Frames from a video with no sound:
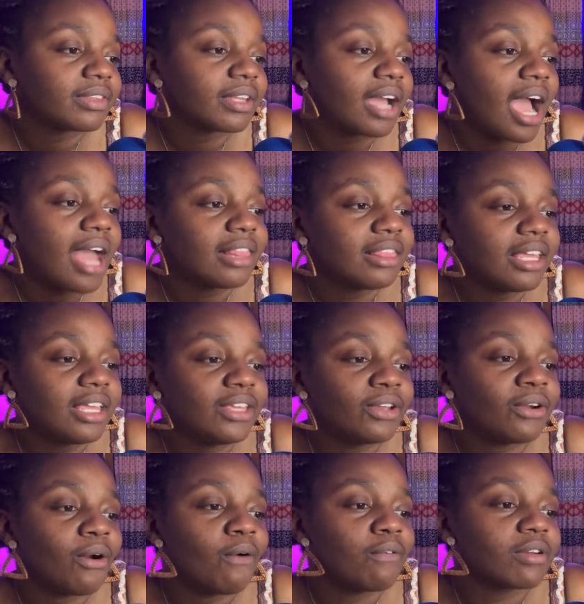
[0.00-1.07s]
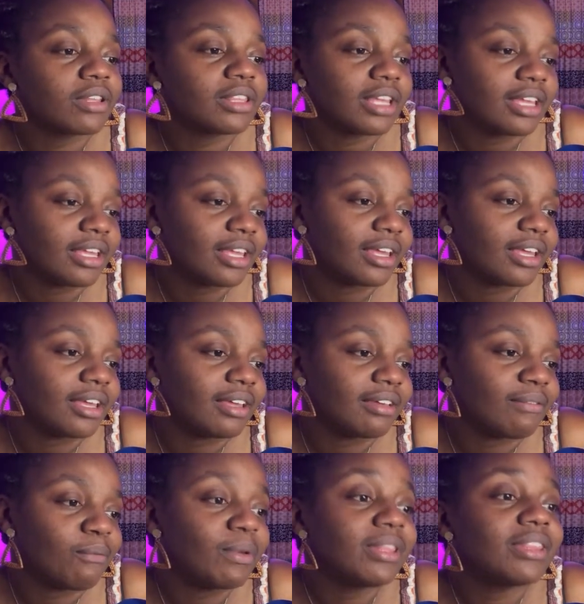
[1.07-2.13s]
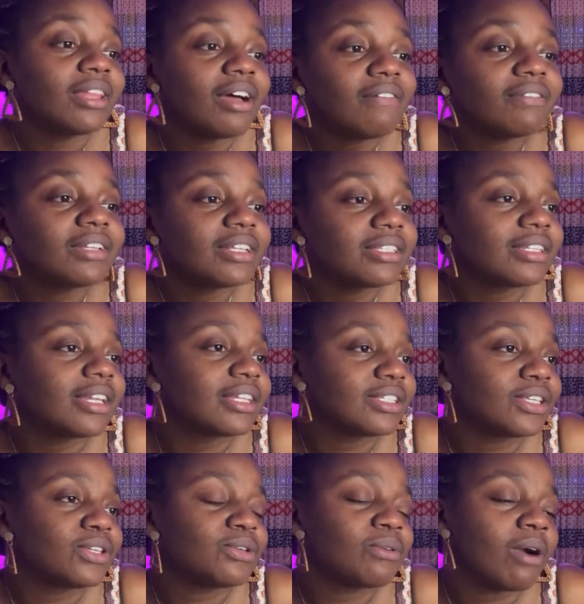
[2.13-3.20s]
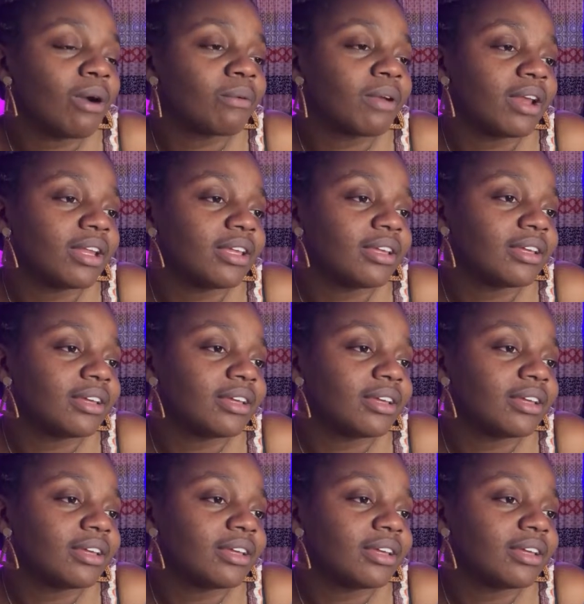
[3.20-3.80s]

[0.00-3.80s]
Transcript: I think you're overthinking it. We love listening to you already.